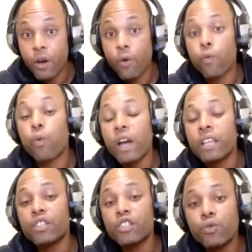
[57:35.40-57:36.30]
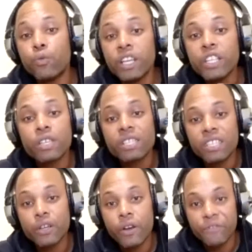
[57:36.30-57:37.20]
What do you
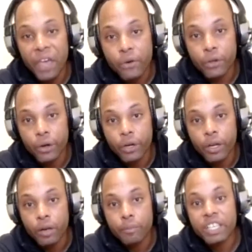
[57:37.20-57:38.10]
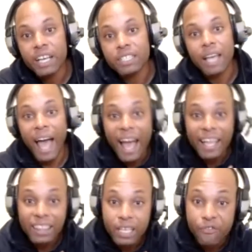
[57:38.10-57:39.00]
consider a failure? Because I
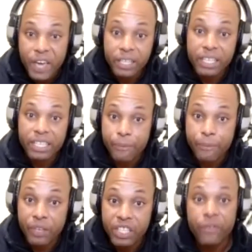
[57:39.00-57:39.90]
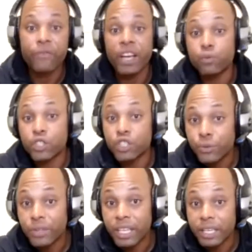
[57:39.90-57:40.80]
think failing is something different by what you
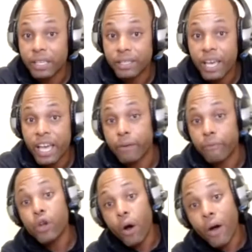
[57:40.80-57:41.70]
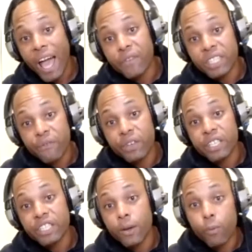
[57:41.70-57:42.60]
think it is. And if you don't have a
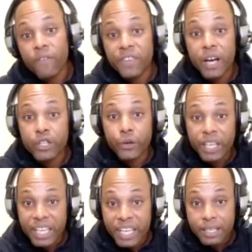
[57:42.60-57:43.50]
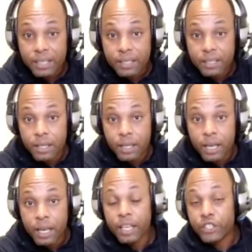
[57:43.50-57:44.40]
definition of what failure is,
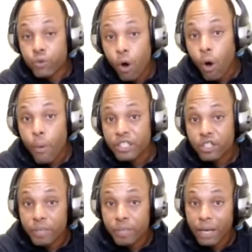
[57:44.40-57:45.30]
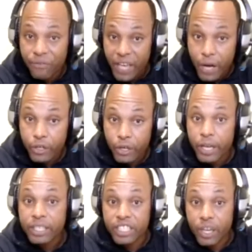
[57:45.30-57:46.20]
you always going to be a failure
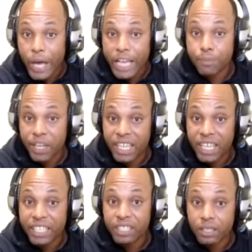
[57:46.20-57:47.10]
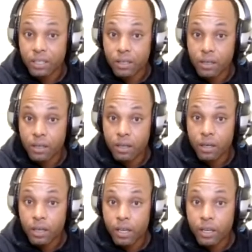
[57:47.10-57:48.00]
to your expectations.
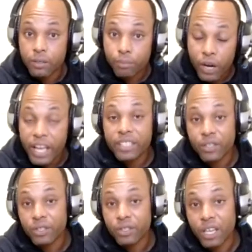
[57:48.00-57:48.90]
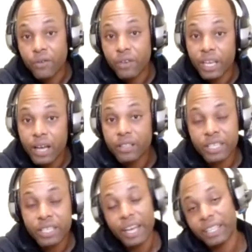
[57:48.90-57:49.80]
Praise yourself and
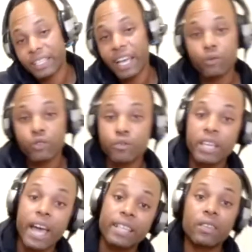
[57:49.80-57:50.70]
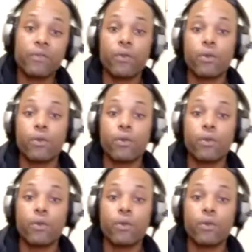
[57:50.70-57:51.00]
understand exactly what you be asking for.